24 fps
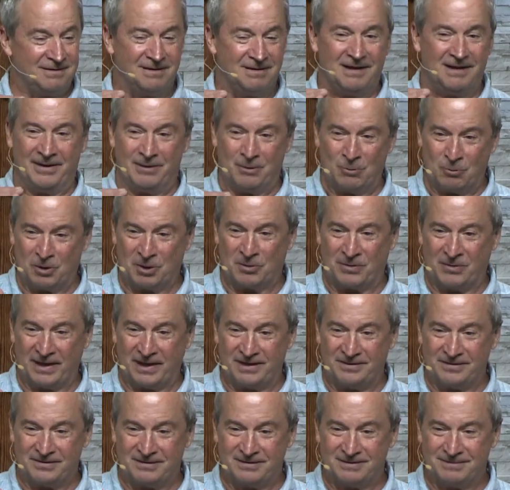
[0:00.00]
and the
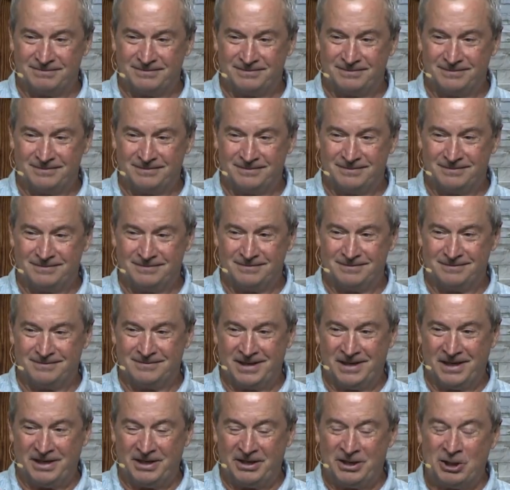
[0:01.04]
workplace.
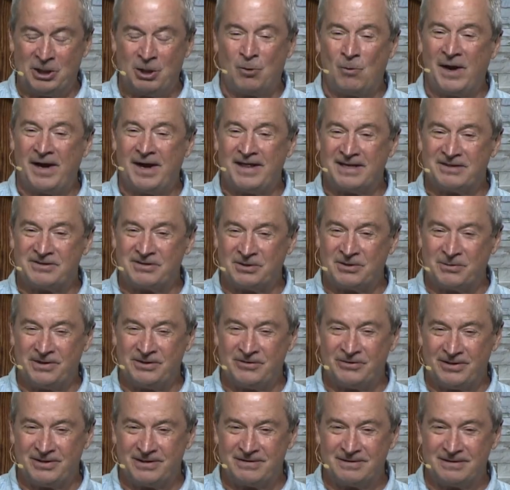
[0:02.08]
You know why that's so
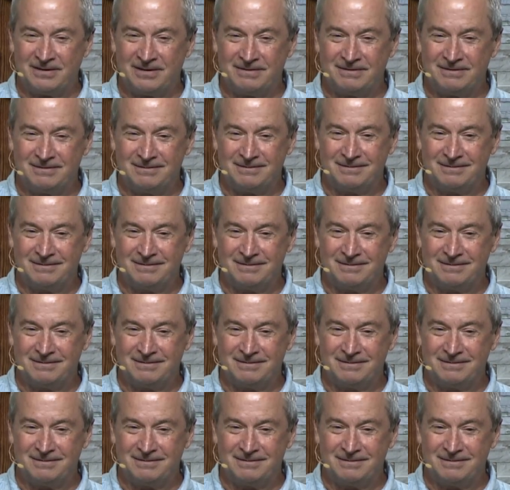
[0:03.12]
interesting?